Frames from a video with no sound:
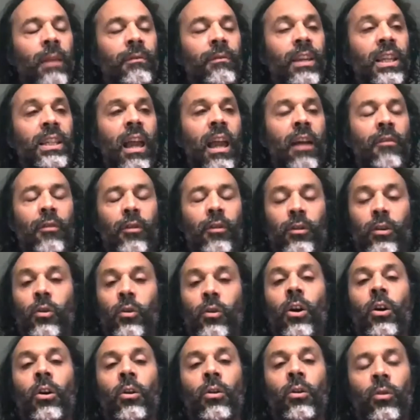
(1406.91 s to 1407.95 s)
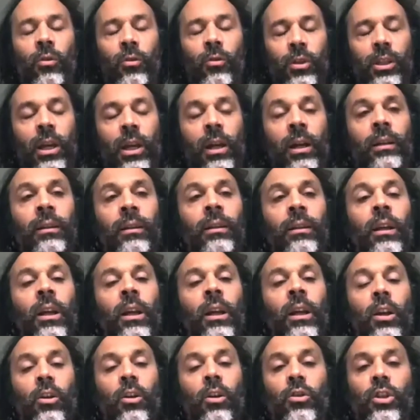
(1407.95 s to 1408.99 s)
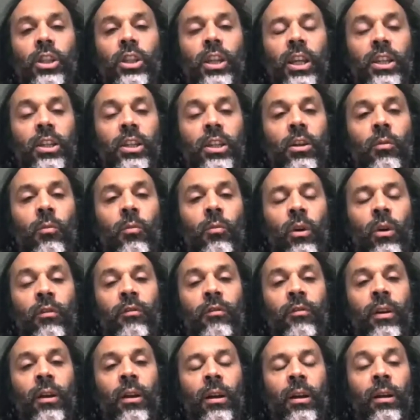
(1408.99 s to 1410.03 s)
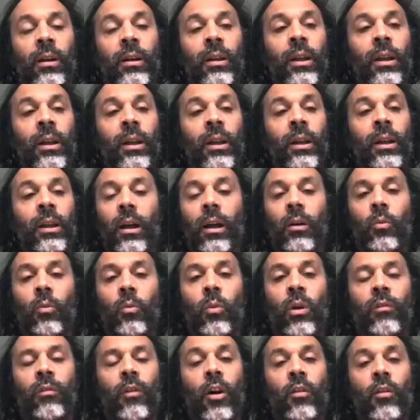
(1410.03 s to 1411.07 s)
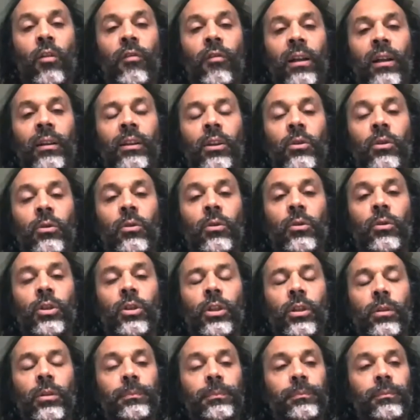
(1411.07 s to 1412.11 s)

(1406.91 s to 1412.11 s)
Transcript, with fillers: ethical goals, and consistent with our values.